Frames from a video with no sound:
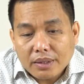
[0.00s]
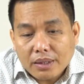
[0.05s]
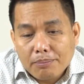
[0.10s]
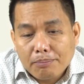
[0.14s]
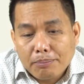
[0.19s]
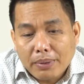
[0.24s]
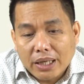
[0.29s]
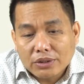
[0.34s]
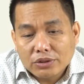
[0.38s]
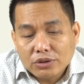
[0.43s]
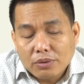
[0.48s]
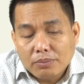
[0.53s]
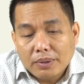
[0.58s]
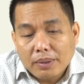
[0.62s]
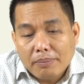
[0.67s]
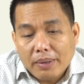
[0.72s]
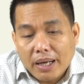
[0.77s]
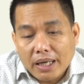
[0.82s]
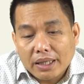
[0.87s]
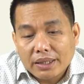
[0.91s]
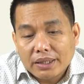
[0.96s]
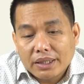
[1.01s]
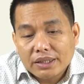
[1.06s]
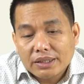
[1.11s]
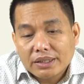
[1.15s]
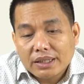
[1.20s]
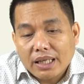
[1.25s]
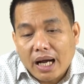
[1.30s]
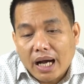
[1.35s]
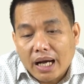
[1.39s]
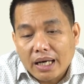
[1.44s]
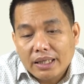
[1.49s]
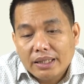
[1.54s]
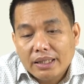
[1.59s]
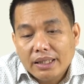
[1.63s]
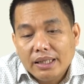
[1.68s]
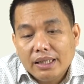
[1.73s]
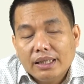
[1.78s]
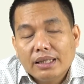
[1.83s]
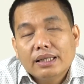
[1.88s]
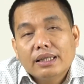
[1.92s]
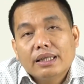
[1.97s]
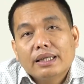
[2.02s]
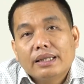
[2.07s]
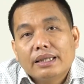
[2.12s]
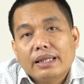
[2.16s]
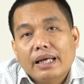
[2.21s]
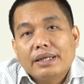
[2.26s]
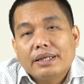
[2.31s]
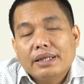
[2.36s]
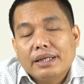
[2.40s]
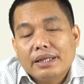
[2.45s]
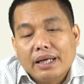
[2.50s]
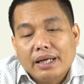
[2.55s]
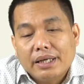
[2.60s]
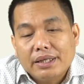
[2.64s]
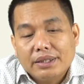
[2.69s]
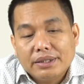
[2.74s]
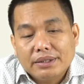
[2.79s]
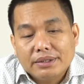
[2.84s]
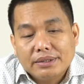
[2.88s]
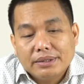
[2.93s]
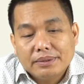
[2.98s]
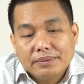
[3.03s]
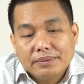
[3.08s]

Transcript: parts of the Bangladesh until 1990s.